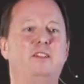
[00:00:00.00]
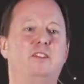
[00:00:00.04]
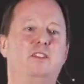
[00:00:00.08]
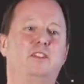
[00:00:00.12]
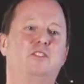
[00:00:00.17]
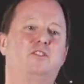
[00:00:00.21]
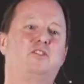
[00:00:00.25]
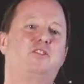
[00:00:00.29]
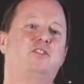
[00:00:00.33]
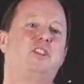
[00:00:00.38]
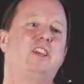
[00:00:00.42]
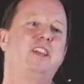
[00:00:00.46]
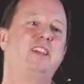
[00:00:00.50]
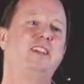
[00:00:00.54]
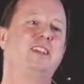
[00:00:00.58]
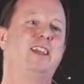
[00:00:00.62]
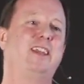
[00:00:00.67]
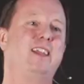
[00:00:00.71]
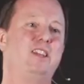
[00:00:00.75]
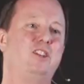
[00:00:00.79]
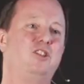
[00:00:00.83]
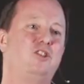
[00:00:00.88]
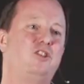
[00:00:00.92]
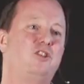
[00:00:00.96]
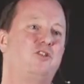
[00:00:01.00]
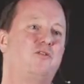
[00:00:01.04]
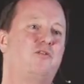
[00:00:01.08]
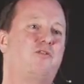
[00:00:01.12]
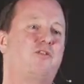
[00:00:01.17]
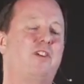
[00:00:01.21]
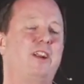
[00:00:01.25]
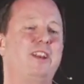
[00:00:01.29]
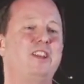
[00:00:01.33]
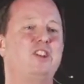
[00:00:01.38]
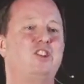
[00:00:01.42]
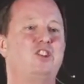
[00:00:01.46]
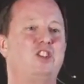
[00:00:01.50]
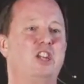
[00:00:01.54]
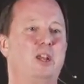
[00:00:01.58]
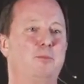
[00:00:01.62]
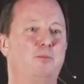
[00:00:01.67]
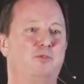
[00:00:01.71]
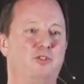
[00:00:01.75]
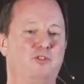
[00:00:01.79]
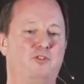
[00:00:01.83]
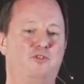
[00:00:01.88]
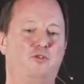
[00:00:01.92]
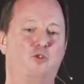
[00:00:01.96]
the teenage
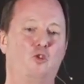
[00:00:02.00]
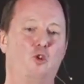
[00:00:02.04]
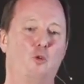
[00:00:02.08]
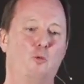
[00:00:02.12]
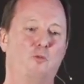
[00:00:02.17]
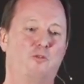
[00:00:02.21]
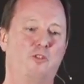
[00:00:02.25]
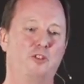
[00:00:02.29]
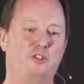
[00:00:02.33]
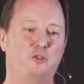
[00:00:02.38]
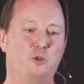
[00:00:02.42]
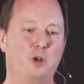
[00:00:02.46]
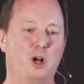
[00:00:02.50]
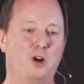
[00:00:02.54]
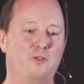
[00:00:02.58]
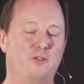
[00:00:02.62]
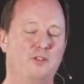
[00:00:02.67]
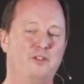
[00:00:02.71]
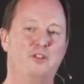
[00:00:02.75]
friendships that form for 12